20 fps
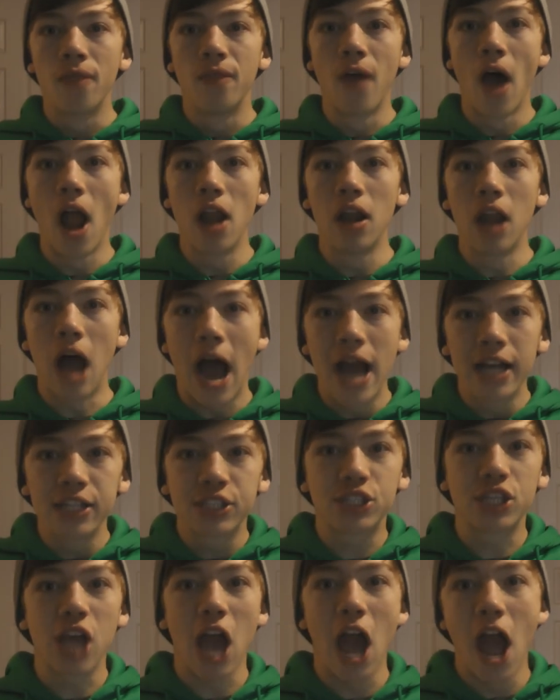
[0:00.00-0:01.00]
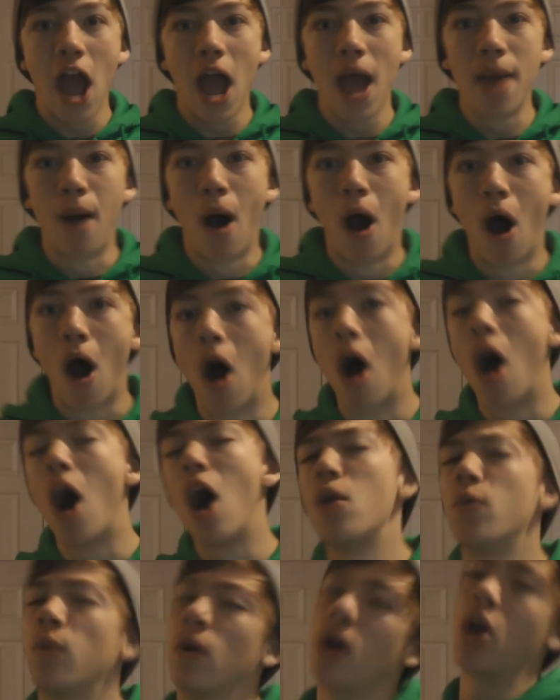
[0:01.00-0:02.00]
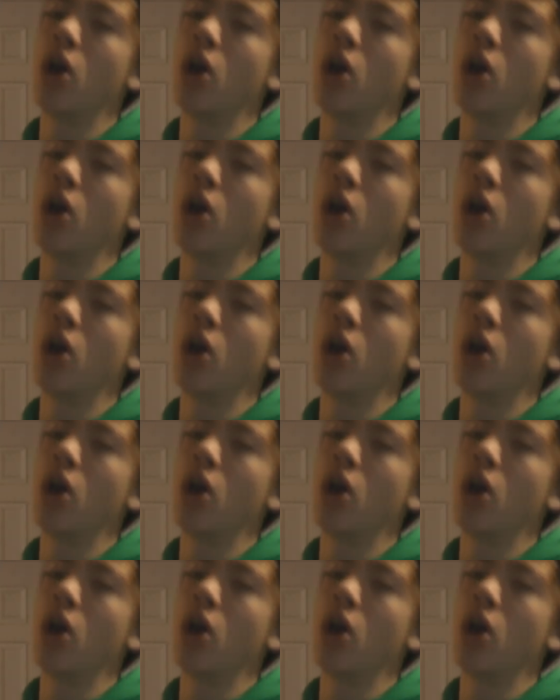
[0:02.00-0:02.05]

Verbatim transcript: The lights came off.